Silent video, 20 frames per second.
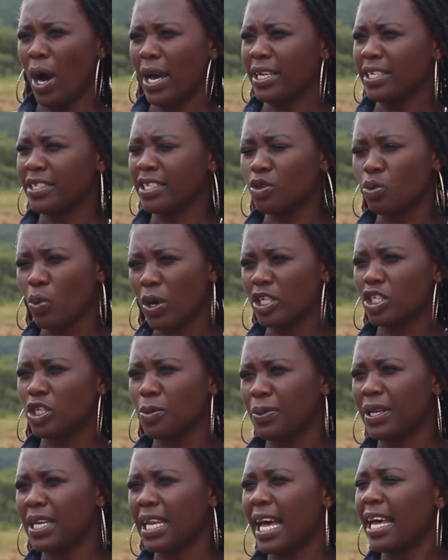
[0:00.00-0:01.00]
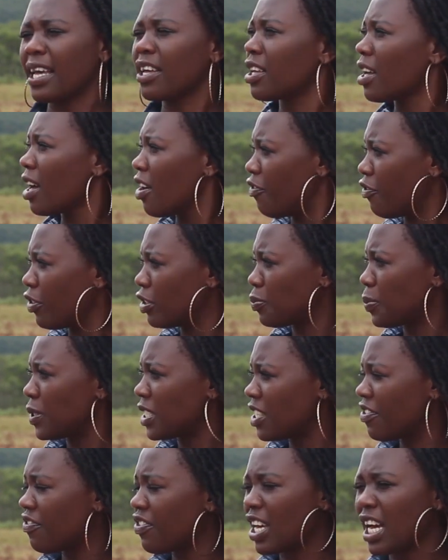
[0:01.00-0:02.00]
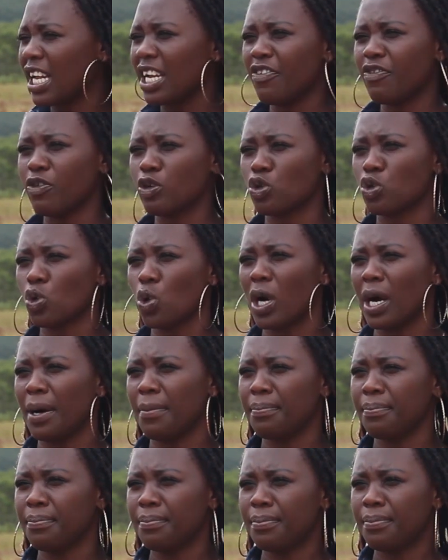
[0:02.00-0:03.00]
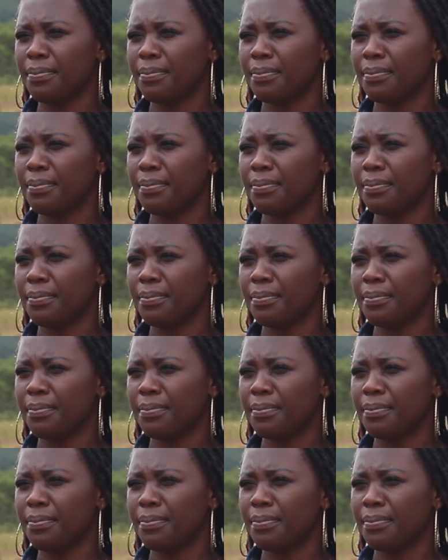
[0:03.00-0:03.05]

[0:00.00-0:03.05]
What is it going to be like specifically for sorghum?